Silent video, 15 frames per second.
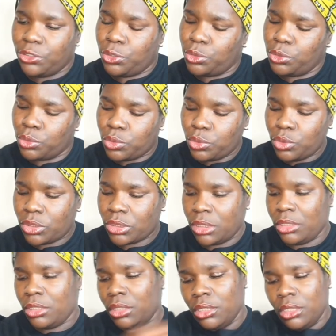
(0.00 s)
use
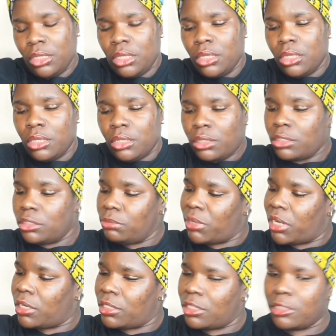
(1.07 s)
on
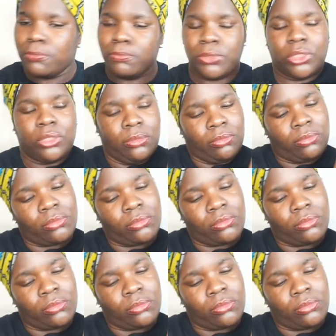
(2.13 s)
my arms.